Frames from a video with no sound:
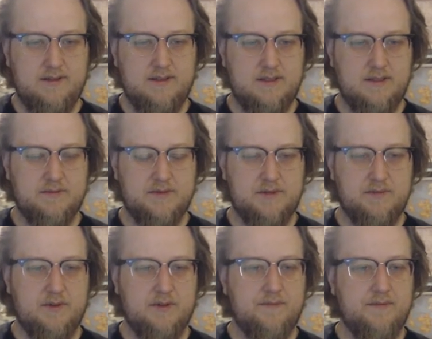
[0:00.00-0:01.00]
Something
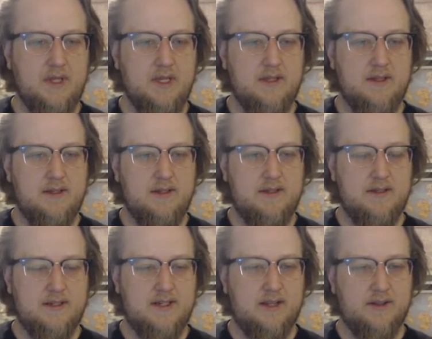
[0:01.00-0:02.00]
small.
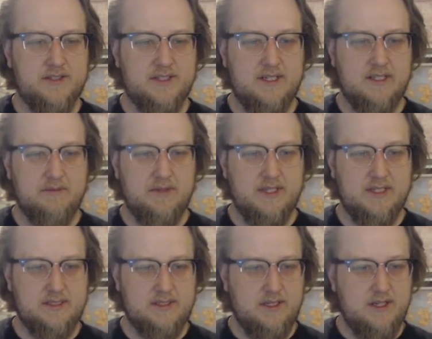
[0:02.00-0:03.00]
$$ sign would be
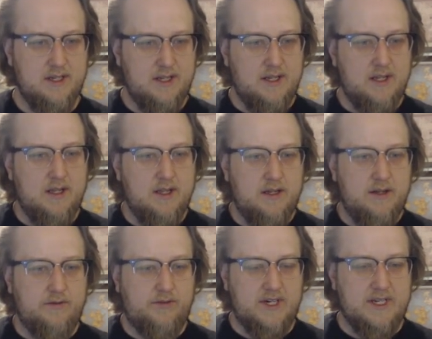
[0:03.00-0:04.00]
nice.
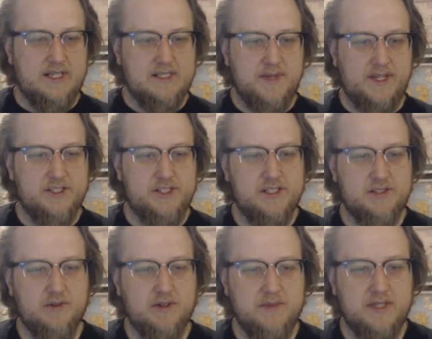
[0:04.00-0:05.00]
Fries, mac and cheese,
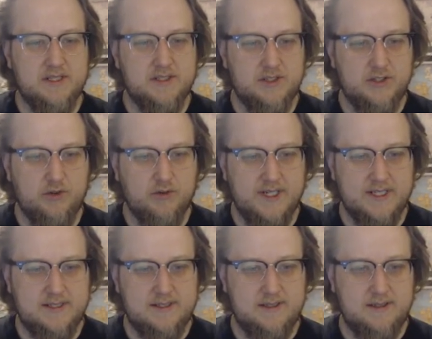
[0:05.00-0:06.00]
green beans,
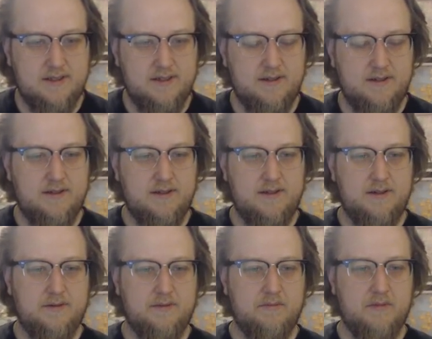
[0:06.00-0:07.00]
grits,
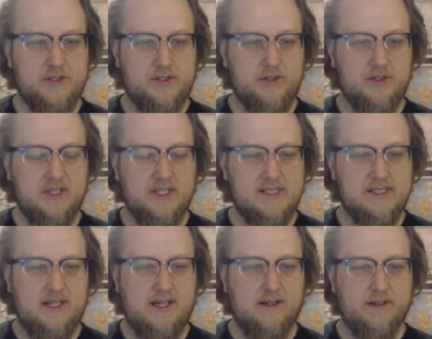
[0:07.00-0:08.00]
mustard glazed
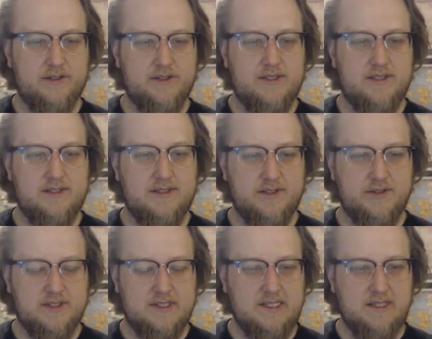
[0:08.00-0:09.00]
collards.
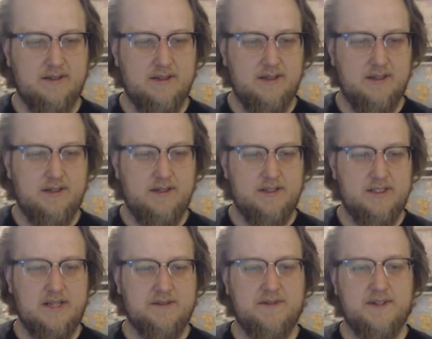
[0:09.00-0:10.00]
Interesting.
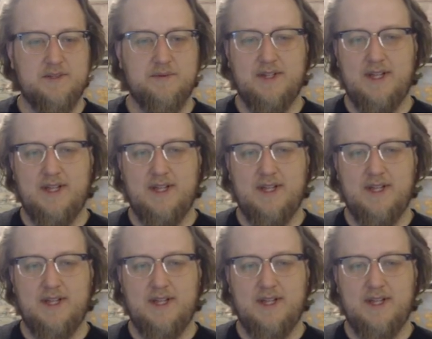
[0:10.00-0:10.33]
Chef's vegetable.